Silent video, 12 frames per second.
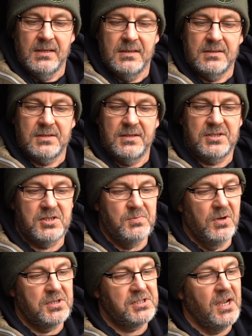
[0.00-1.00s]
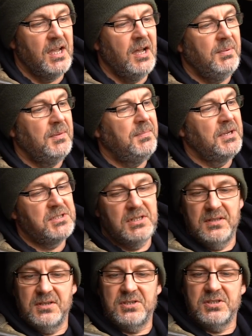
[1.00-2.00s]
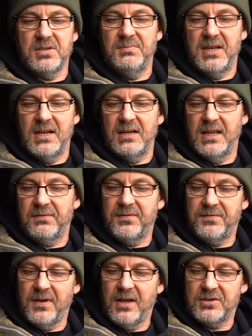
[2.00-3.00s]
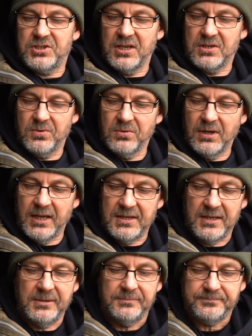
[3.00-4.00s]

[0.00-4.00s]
So this is my setup. Basically this is a metre length of our chain core leader,